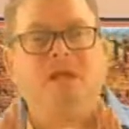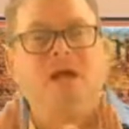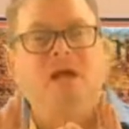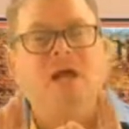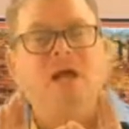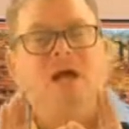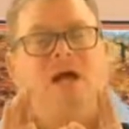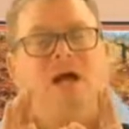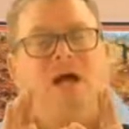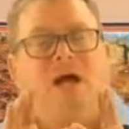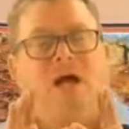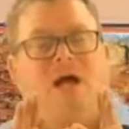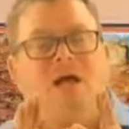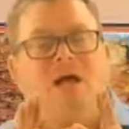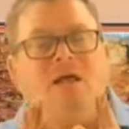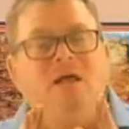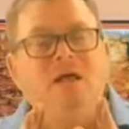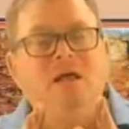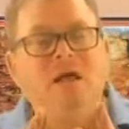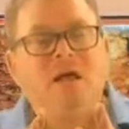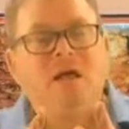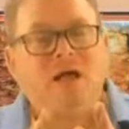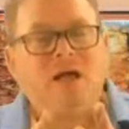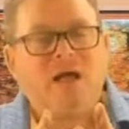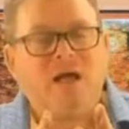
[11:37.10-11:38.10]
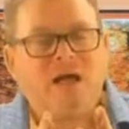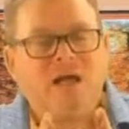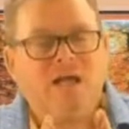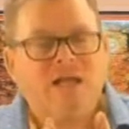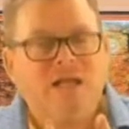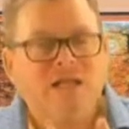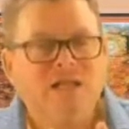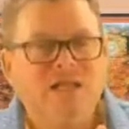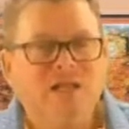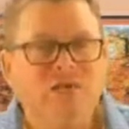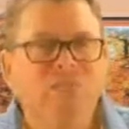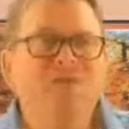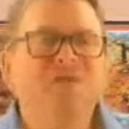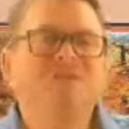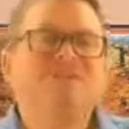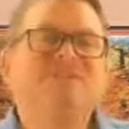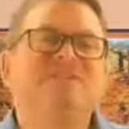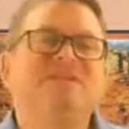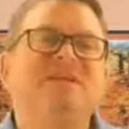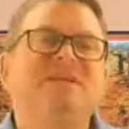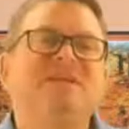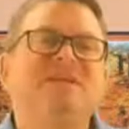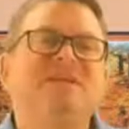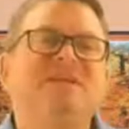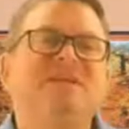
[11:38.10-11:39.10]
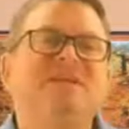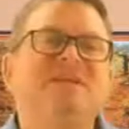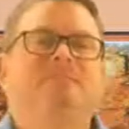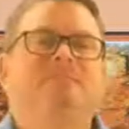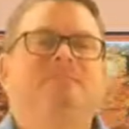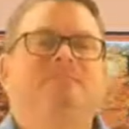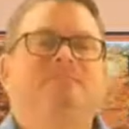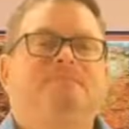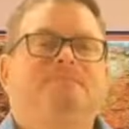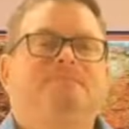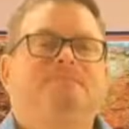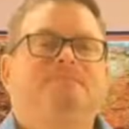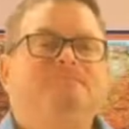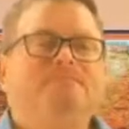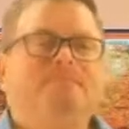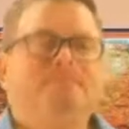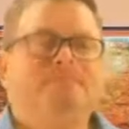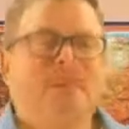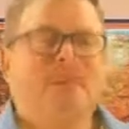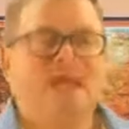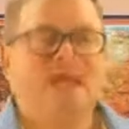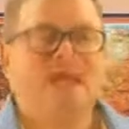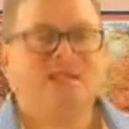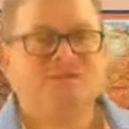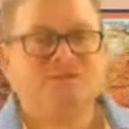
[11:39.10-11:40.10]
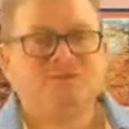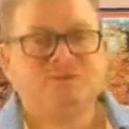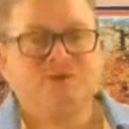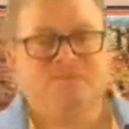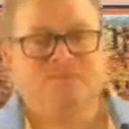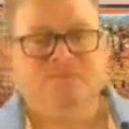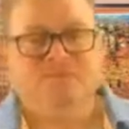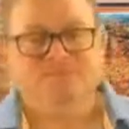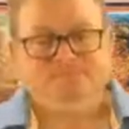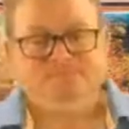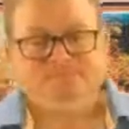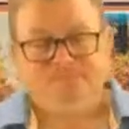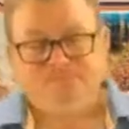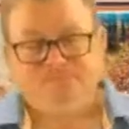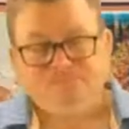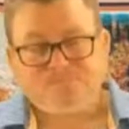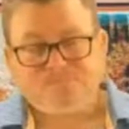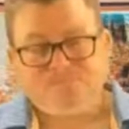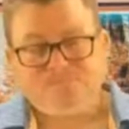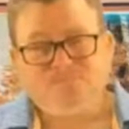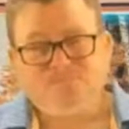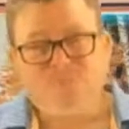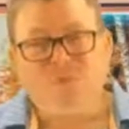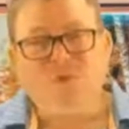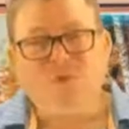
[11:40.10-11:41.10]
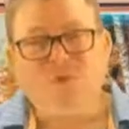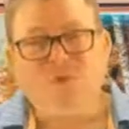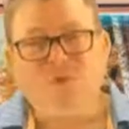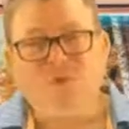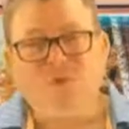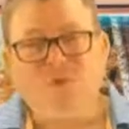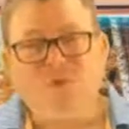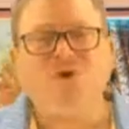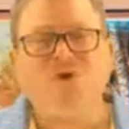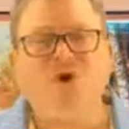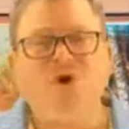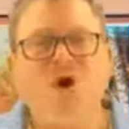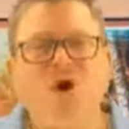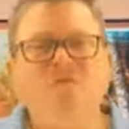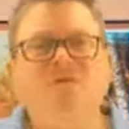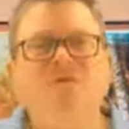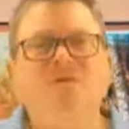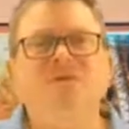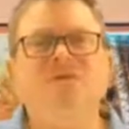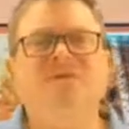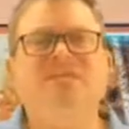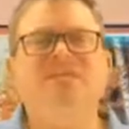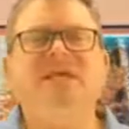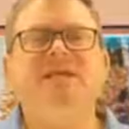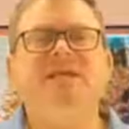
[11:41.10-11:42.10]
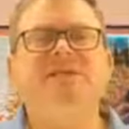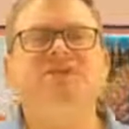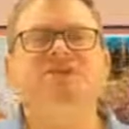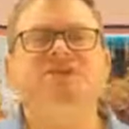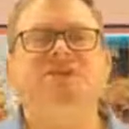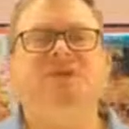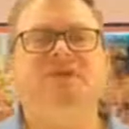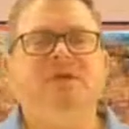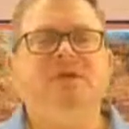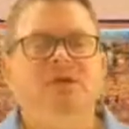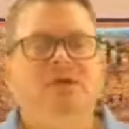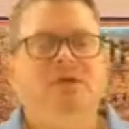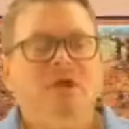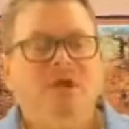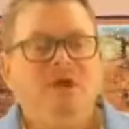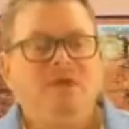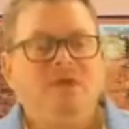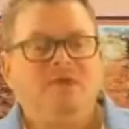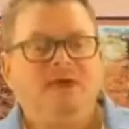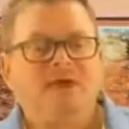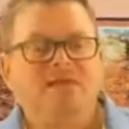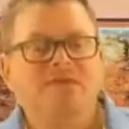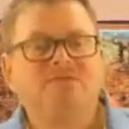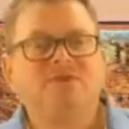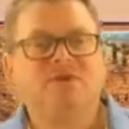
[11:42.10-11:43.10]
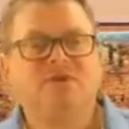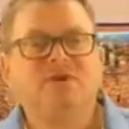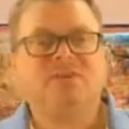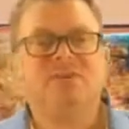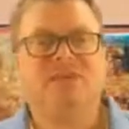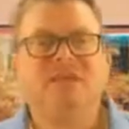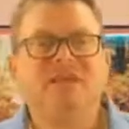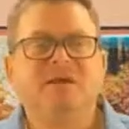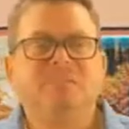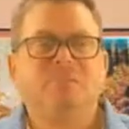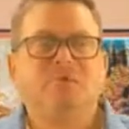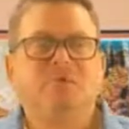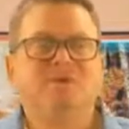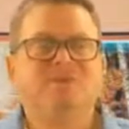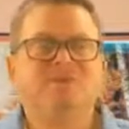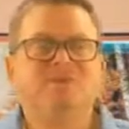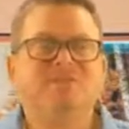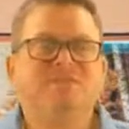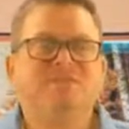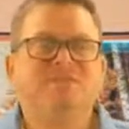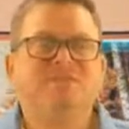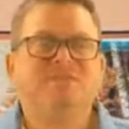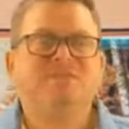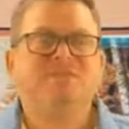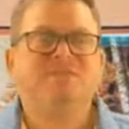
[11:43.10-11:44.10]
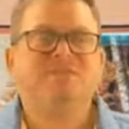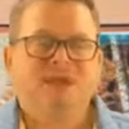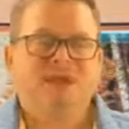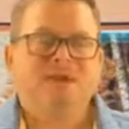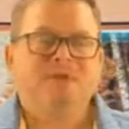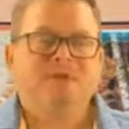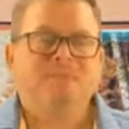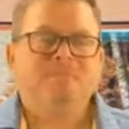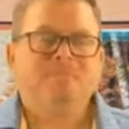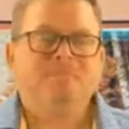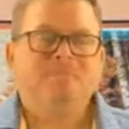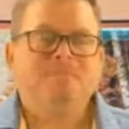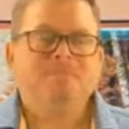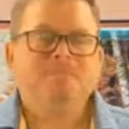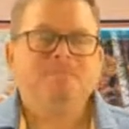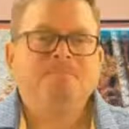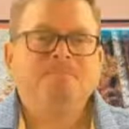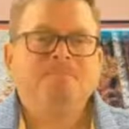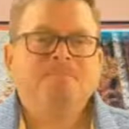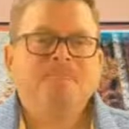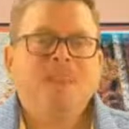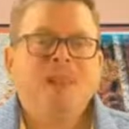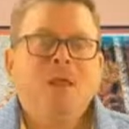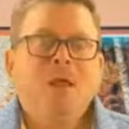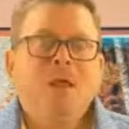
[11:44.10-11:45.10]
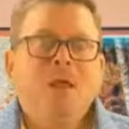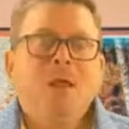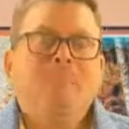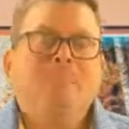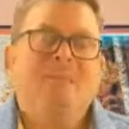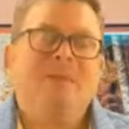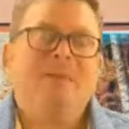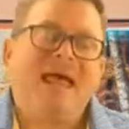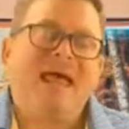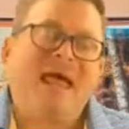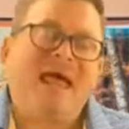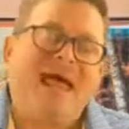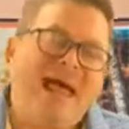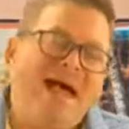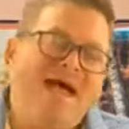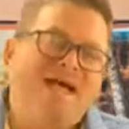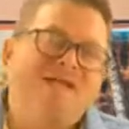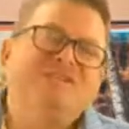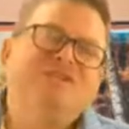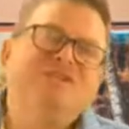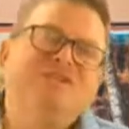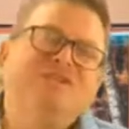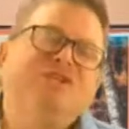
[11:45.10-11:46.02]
a little bit safer. And so that's a conversation that starts to get more sophisticated. But as you